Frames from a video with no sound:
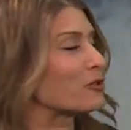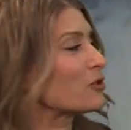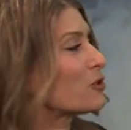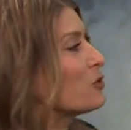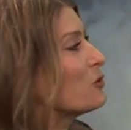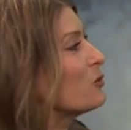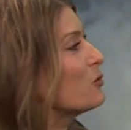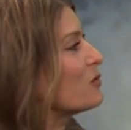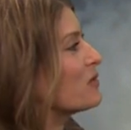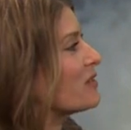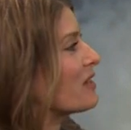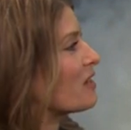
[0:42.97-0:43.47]

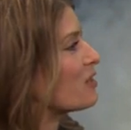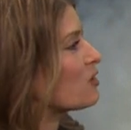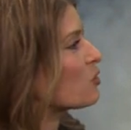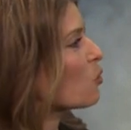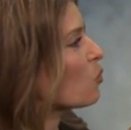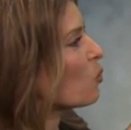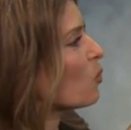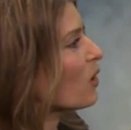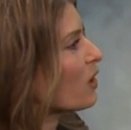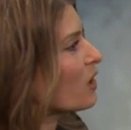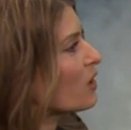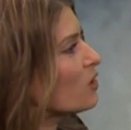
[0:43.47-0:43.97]
Tuesday.
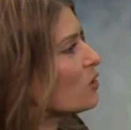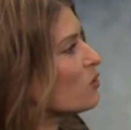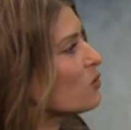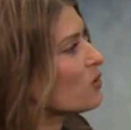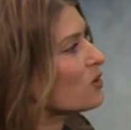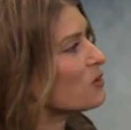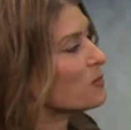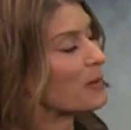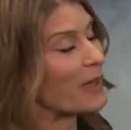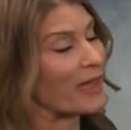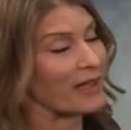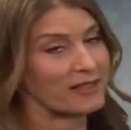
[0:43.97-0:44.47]
So what can you
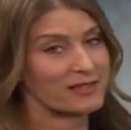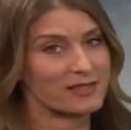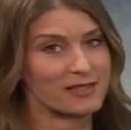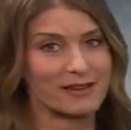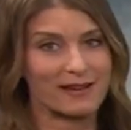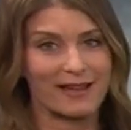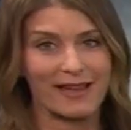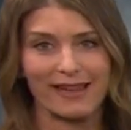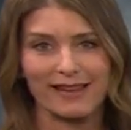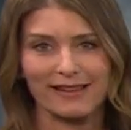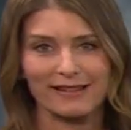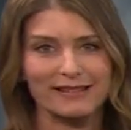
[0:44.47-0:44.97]
expect
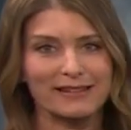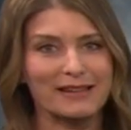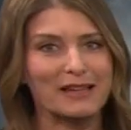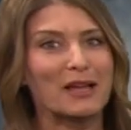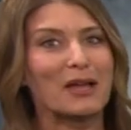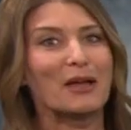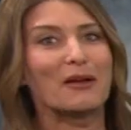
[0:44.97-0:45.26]
tonight?